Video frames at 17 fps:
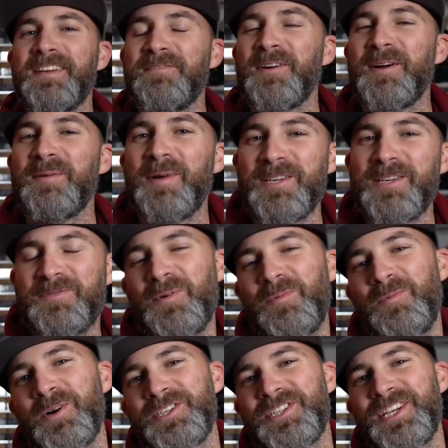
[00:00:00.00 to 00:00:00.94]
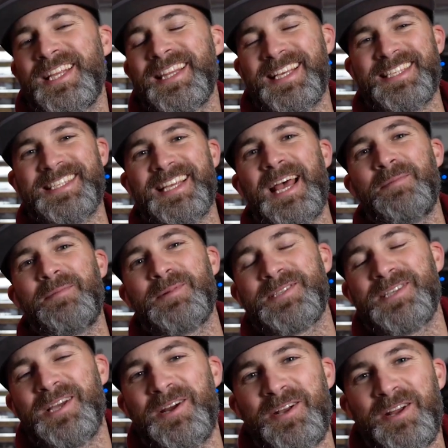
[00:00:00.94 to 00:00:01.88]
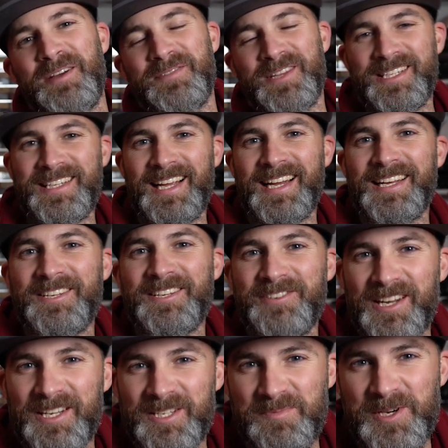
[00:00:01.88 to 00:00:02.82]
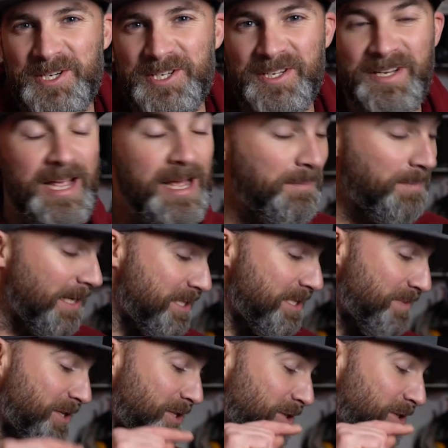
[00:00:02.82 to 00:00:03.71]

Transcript: you very much for watching this episode of the Daily Transmission. Please be